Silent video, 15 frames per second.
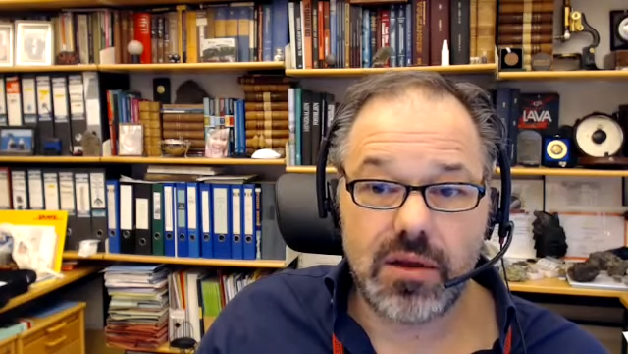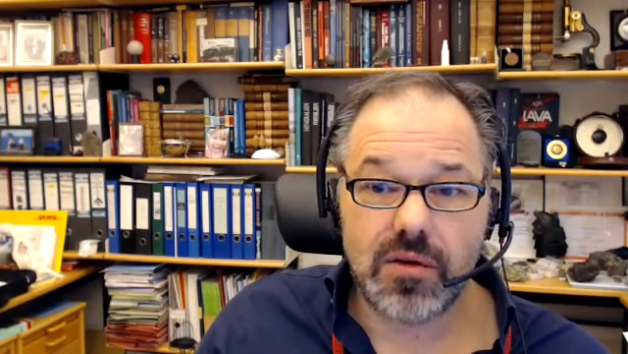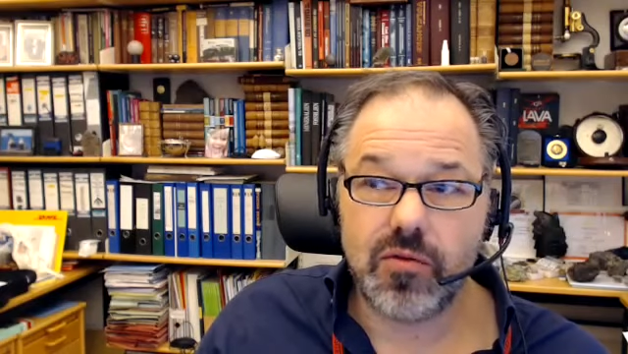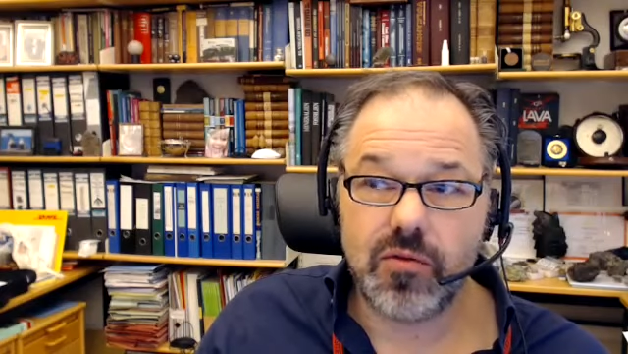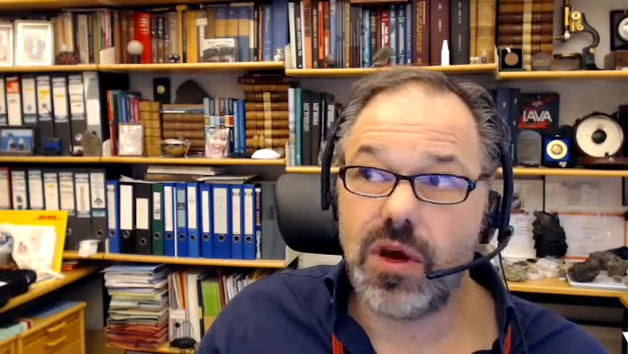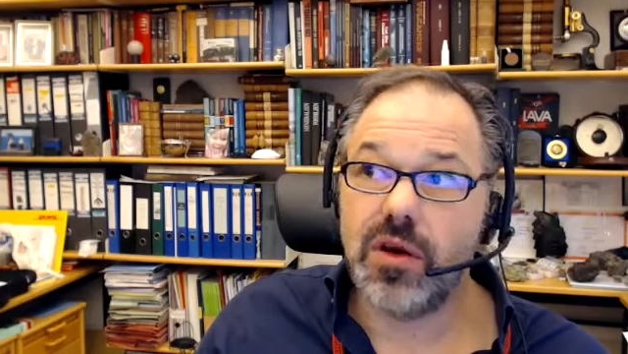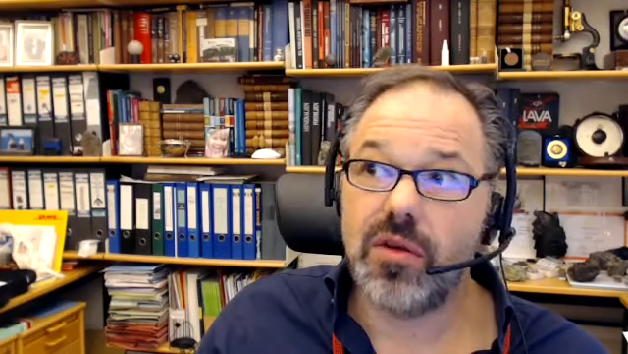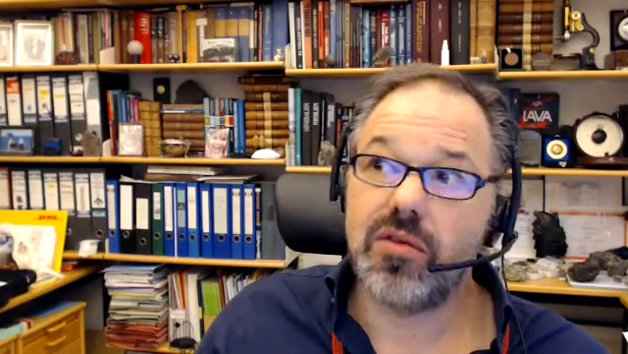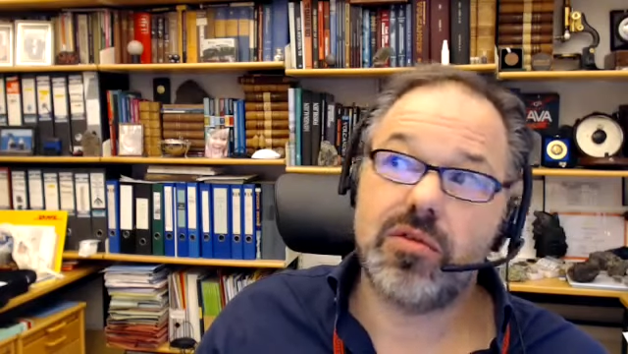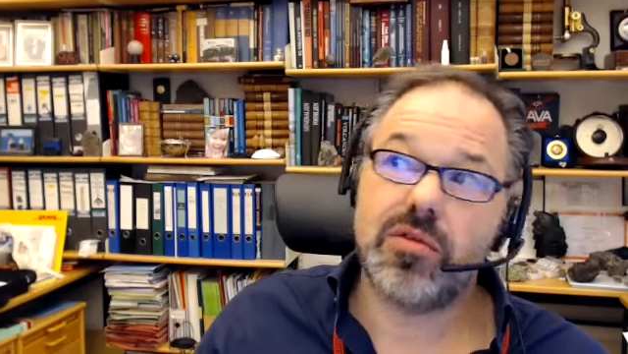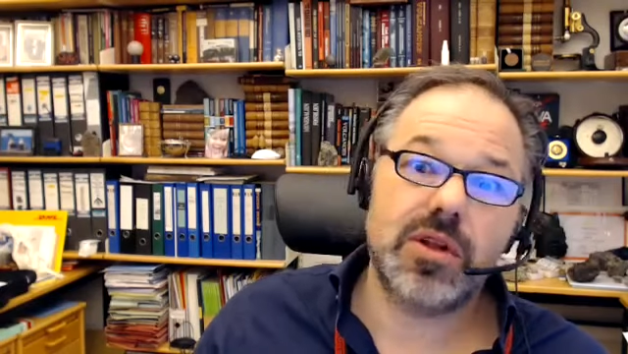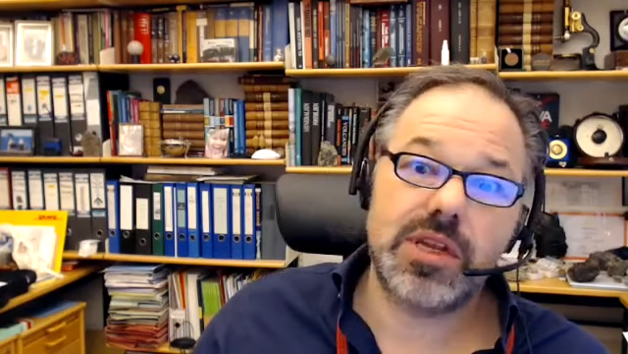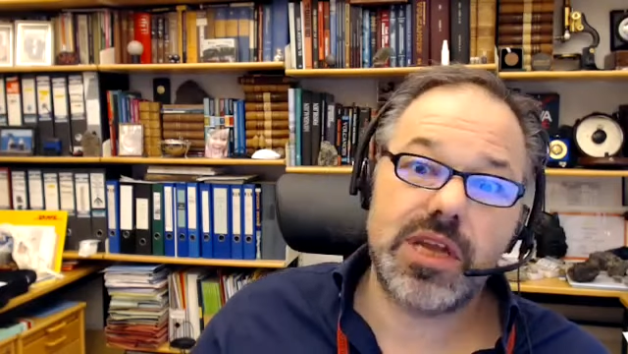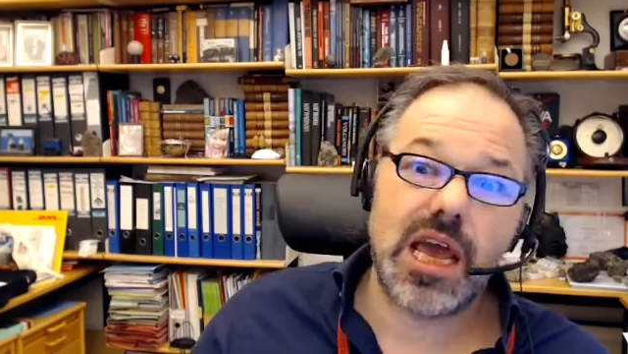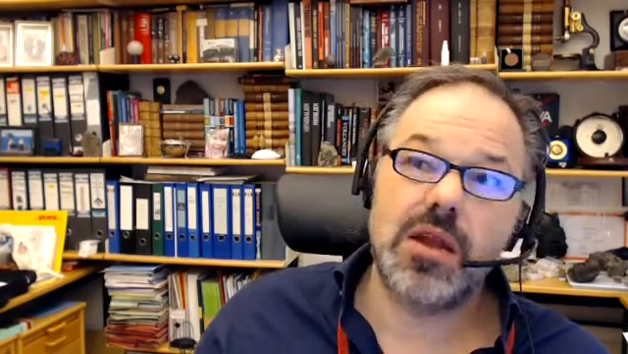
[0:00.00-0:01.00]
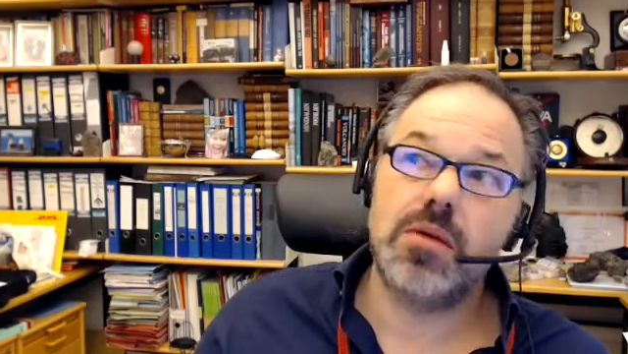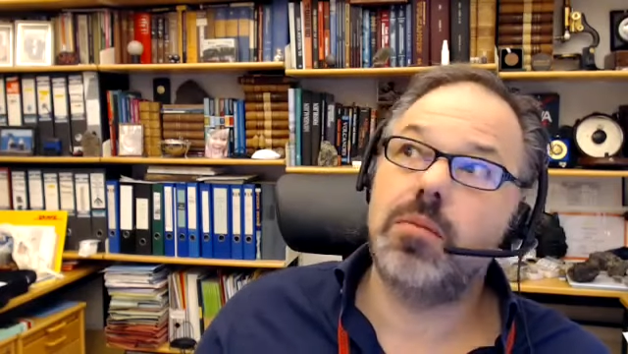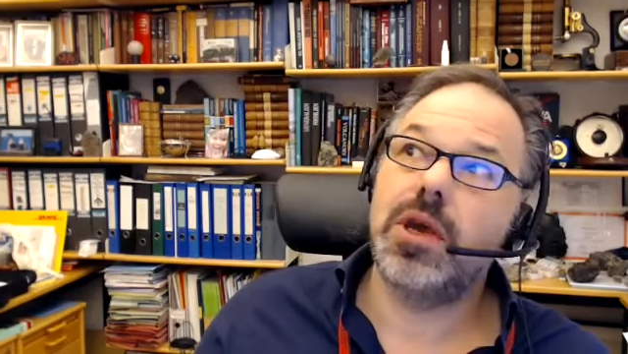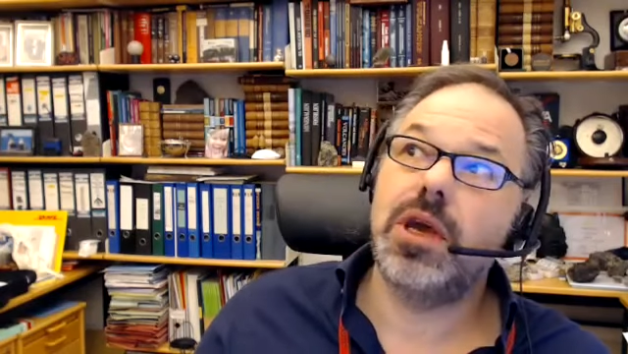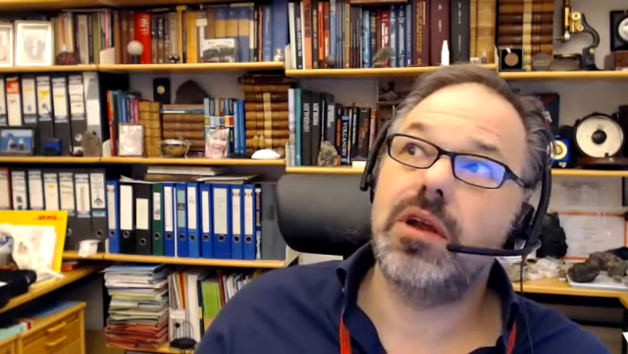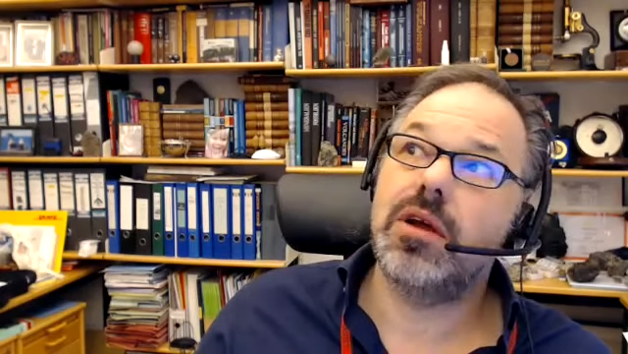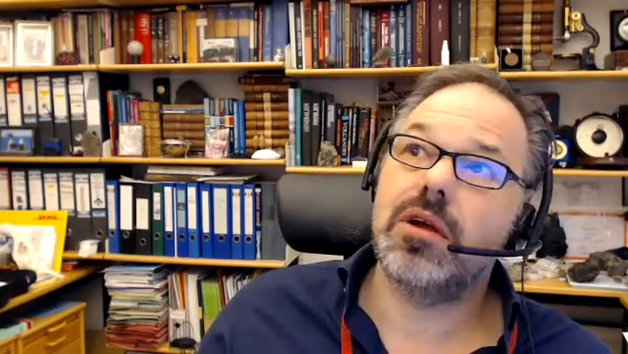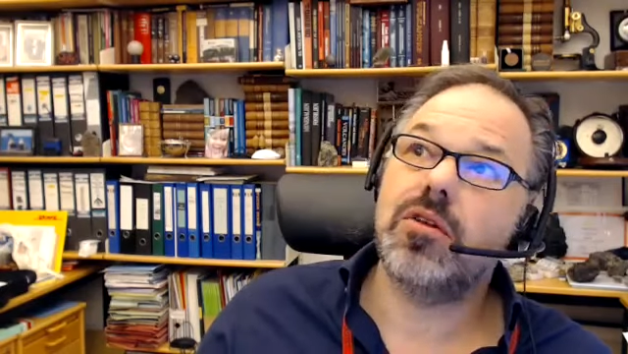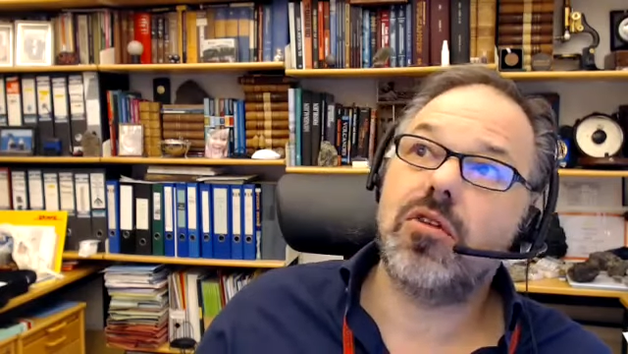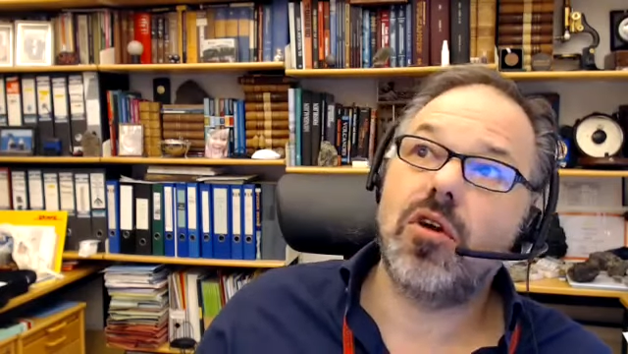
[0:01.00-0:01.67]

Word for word: if there's a 10 meter